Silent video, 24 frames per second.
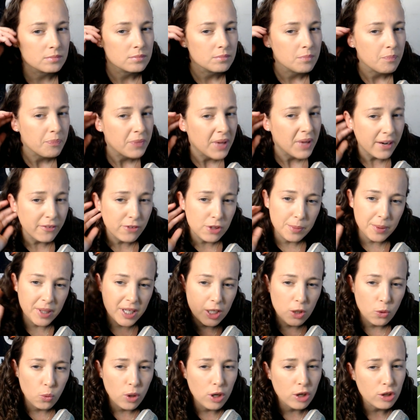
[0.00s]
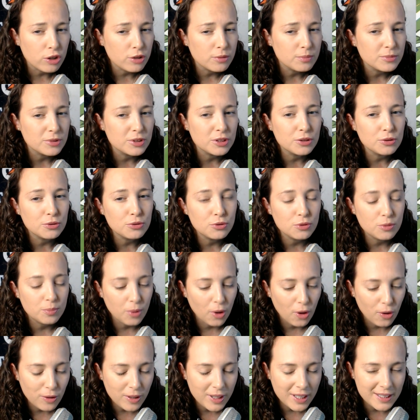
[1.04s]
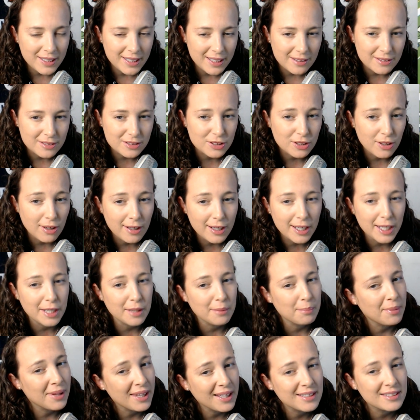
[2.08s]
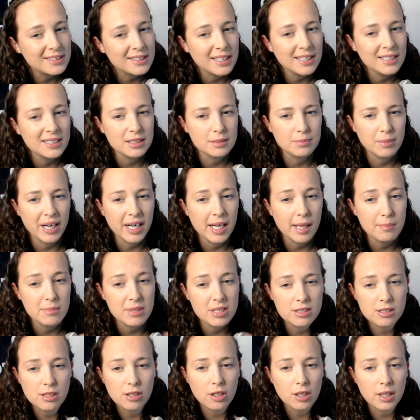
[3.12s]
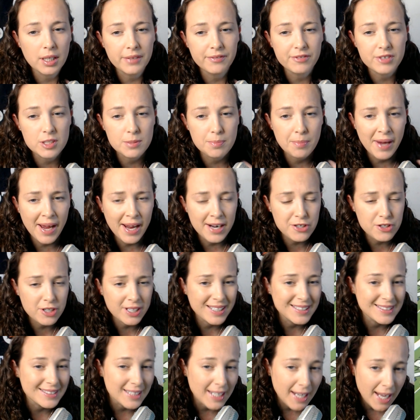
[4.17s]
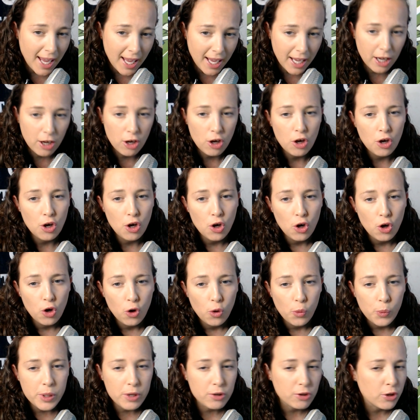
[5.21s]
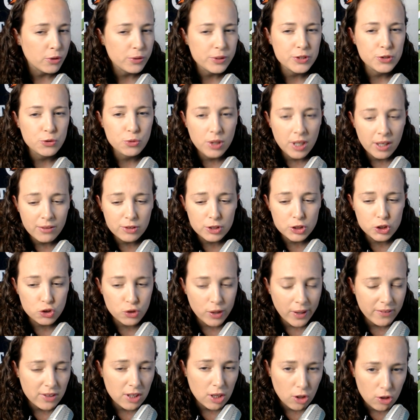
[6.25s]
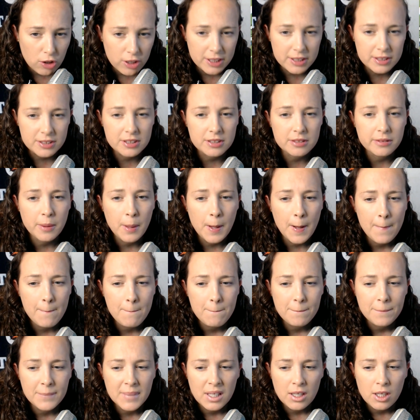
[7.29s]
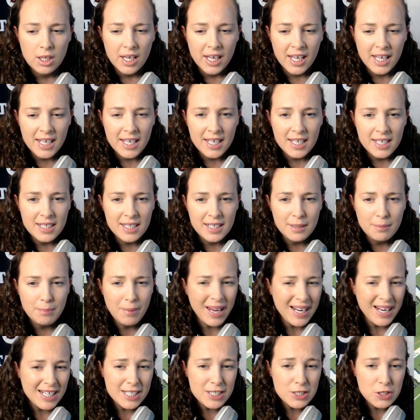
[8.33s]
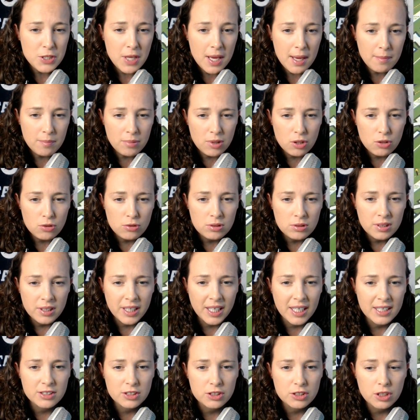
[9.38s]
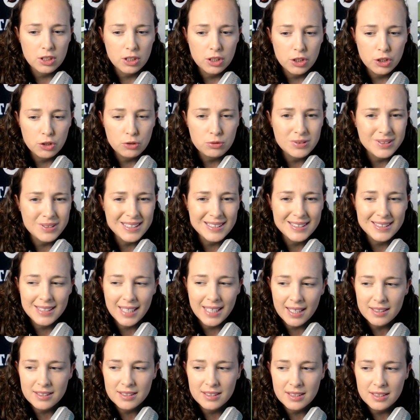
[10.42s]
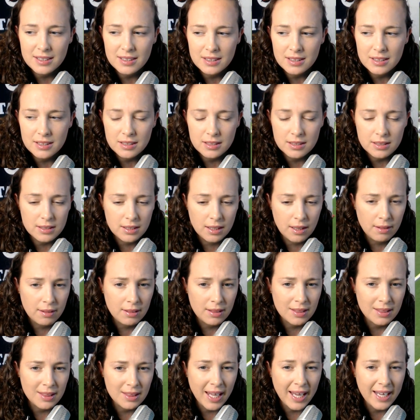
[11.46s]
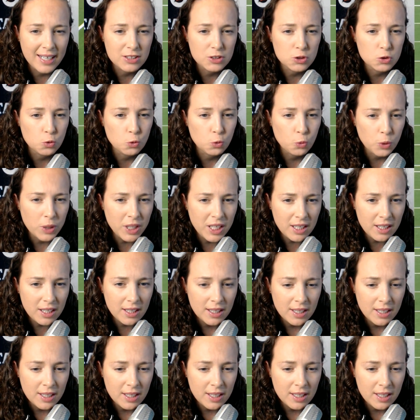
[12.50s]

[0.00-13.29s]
Hey everybody, welcome to Ponytails Talking Pigskins. My name is Laurie Fitzpatrick, and today we are going to cover Trevor Lawrence. He made his debut against the Houston Texans last week.